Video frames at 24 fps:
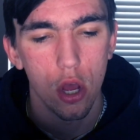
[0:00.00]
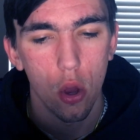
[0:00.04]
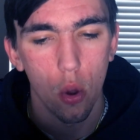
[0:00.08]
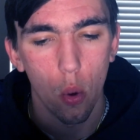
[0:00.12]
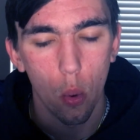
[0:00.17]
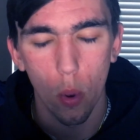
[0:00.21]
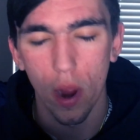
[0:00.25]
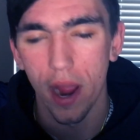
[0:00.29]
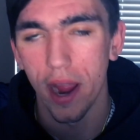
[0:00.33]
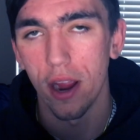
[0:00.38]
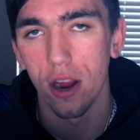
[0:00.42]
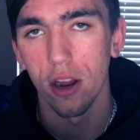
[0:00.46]

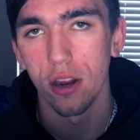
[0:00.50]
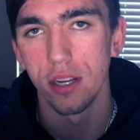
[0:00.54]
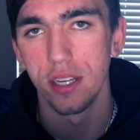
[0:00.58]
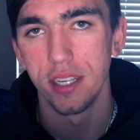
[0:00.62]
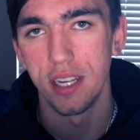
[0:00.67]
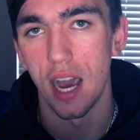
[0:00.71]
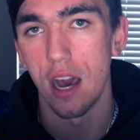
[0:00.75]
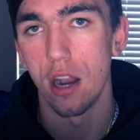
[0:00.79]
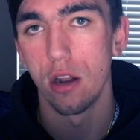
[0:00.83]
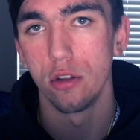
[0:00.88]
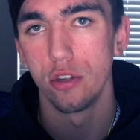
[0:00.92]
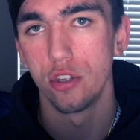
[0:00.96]
where
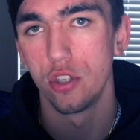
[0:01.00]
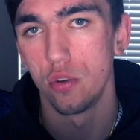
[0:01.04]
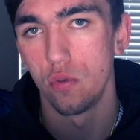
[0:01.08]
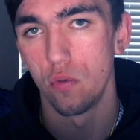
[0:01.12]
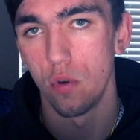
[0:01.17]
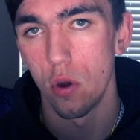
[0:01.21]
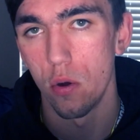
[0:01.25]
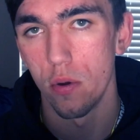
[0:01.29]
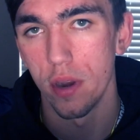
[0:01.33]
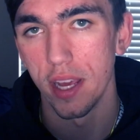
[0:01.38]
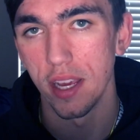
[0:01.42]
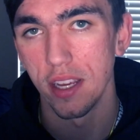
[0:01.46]
Donald
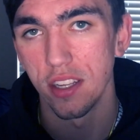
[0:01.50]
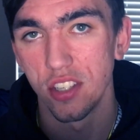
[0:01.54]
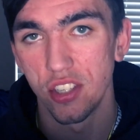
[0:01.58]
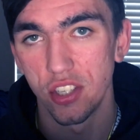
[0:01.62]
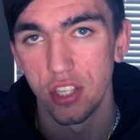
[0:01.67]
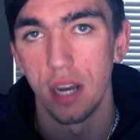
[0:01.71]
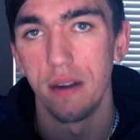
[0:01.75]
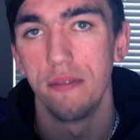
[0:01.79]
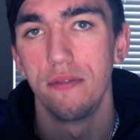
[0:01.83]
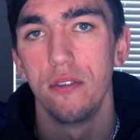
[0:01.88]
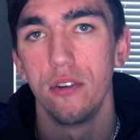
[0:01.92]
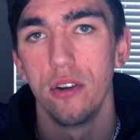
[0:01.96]
Cerrone
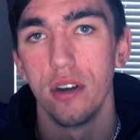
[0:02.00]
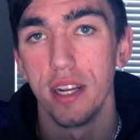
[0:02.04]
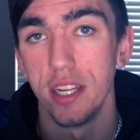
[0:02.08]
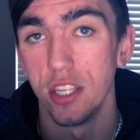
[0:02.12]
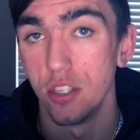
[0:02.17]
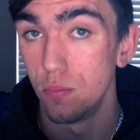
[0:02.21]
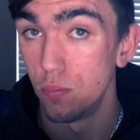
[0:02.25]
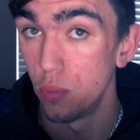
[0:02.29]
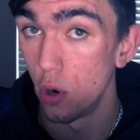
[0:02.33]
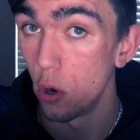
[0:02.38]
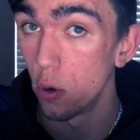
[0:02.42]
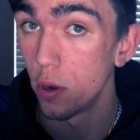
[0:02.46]
suffered his
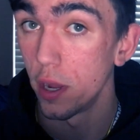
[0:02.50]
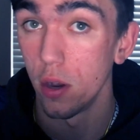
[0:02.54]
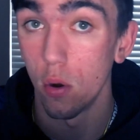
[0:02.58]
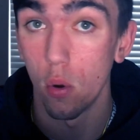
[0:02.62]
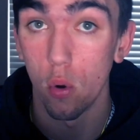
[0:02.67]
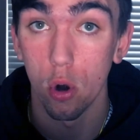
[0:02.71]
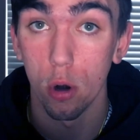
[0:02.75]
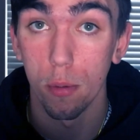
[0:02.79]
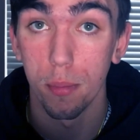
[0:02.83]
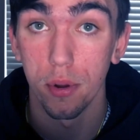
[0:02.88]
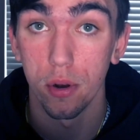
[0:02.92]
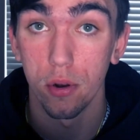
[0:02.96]
broken
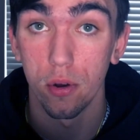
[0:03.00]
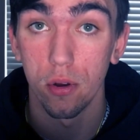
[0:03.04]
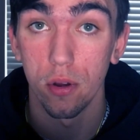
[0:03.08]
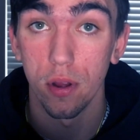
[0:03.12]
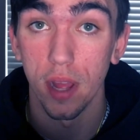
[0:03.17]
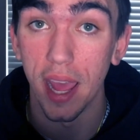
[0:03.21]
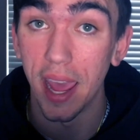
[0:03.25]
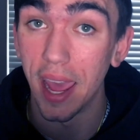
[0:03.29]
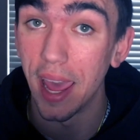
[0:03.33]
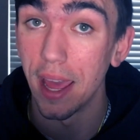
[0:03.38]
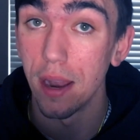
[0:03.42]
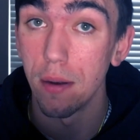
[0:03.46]
orbital
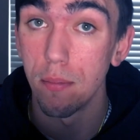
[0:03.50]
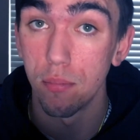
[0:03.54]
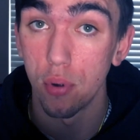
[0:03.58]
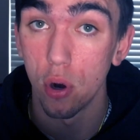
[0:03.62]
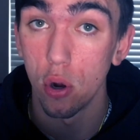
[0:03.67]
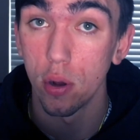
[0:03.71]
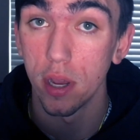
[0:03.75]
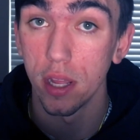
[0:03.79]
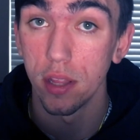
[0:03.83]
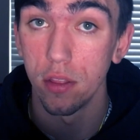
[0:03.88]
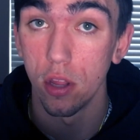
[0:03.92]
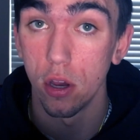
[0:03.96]
and
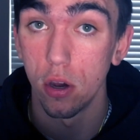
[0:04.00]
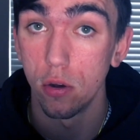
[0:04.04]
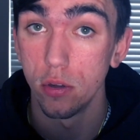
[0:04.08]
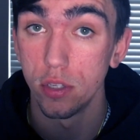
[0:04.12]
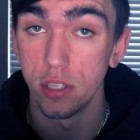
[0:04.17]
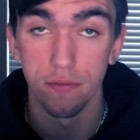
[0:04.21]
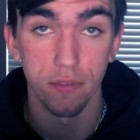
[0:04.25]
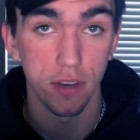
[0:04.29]
broken nose.